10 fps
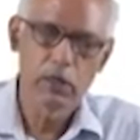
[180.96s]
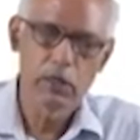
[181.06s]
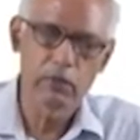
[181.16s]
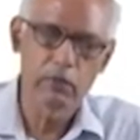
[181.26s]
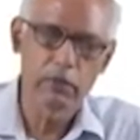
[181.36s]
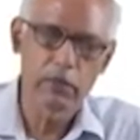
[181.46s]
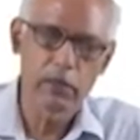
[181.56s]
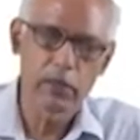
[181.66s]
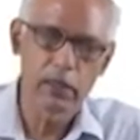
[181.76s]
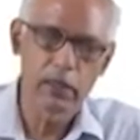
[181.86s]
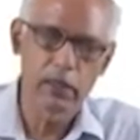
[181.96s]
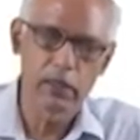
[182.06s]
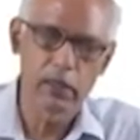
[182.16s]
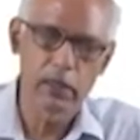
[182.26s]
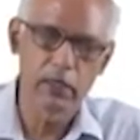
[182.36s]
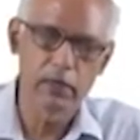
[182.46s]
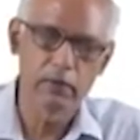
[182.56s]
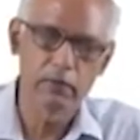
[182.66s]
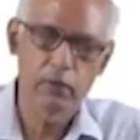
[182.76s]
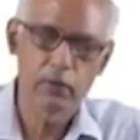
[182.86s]
that will be collected here,
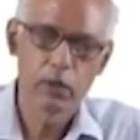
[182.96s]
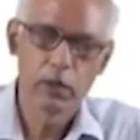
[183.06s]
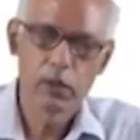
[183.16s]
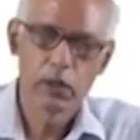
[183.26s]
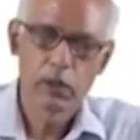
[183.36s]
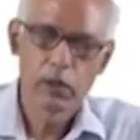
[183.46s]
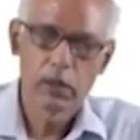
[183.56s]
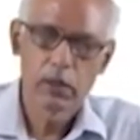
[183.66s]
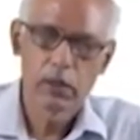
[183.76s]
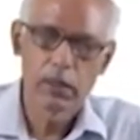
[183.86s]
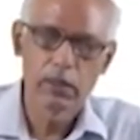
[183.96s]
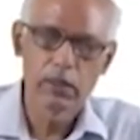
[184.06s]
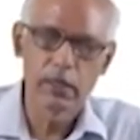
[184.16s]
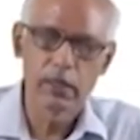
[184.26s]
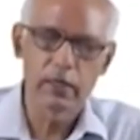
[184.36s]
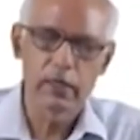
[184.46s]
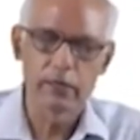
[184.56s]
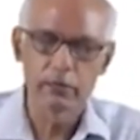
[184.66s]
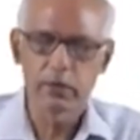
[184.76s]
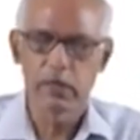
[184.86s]
and the
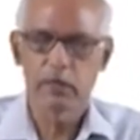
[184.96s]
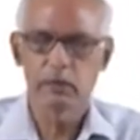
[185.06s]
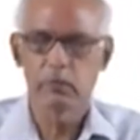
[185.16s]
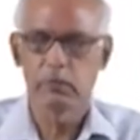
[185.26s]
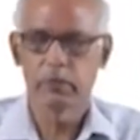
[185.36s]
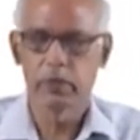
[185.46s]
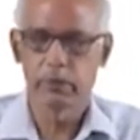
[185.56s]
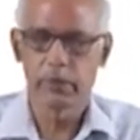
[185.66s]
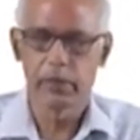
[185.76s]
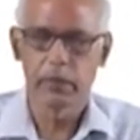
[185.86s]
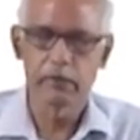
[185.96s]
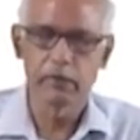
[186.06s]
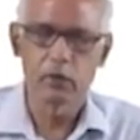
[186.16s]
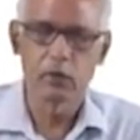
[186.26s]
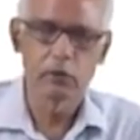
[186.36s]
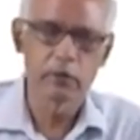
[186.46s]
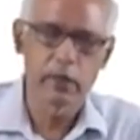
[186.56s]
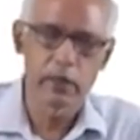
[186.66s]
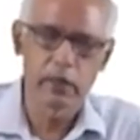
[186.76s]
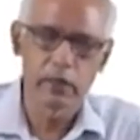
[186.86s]
negative charge will be repelled because of
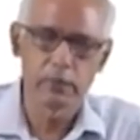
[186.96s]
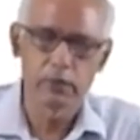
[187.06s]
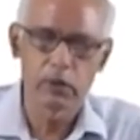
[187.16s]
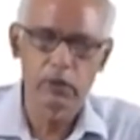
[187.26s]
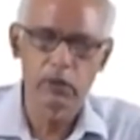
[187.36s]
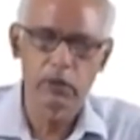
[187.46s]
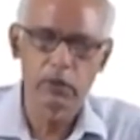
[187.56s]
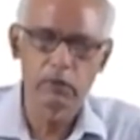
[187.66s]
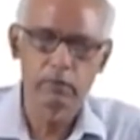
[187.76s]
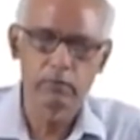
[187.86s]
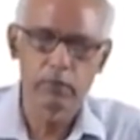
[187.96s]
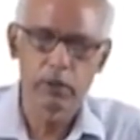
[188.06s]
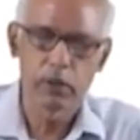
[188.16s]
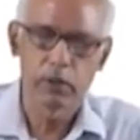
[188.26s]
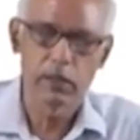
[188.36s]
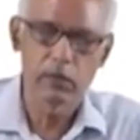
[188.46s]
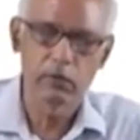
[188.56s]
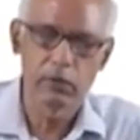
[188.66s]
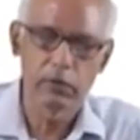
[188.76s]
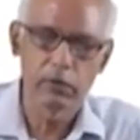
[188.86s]
negative potential, and that
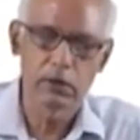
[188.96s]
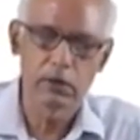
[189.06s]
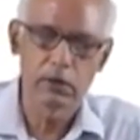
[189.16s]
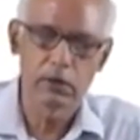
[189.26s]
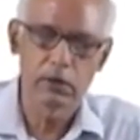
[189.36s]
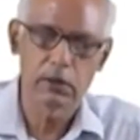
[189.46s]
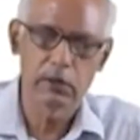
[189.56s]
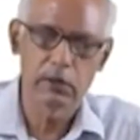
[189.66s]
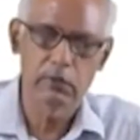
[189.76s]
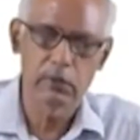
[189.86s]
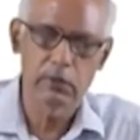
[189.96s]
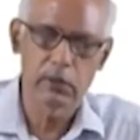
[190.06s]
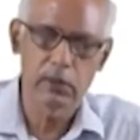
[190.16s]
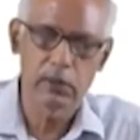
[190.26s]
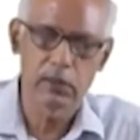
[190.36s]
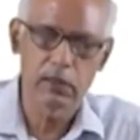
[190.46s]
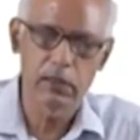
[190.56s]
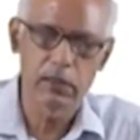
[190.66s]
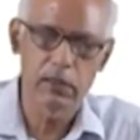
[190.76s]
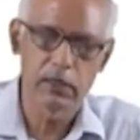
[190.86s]
will be generated, that will be collected
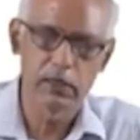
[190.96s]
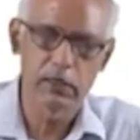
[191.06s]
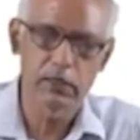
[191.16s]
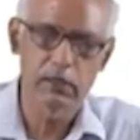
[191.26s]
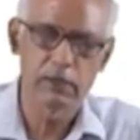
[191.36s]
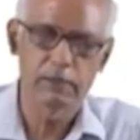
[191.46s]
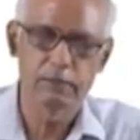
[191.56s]
here in this case.